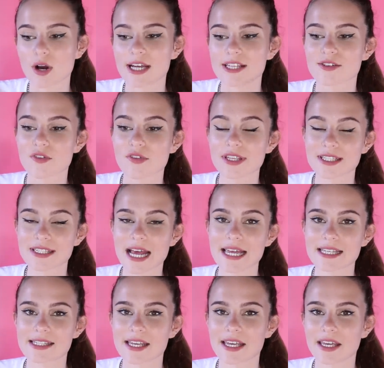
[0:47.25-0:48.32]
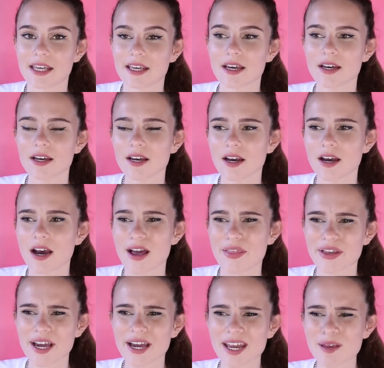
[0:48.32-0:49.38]
I saw that Stassie I
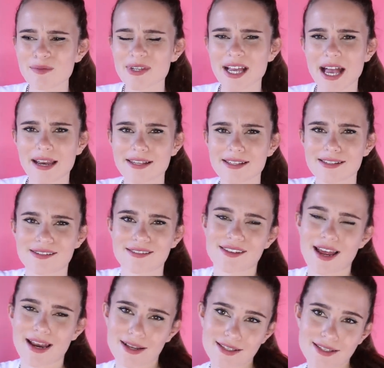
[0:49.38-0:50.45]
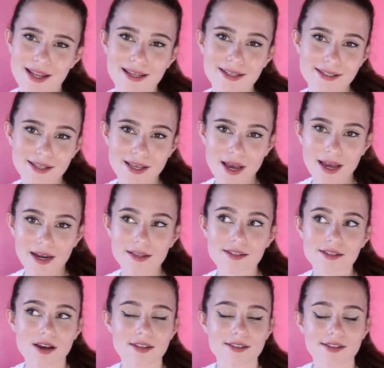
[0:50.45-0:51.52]
think her name's like Anast Anastasia,
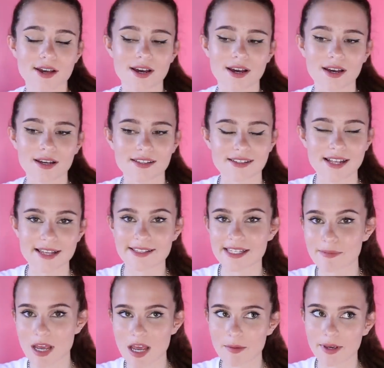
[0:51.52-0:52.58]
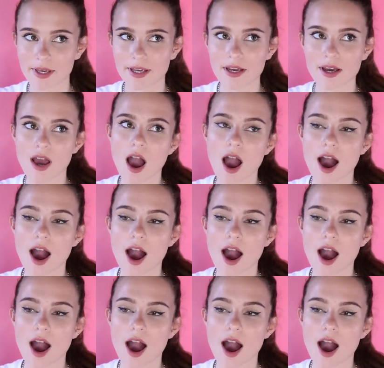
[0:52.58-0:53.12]
Anastasia, Stassie Baby.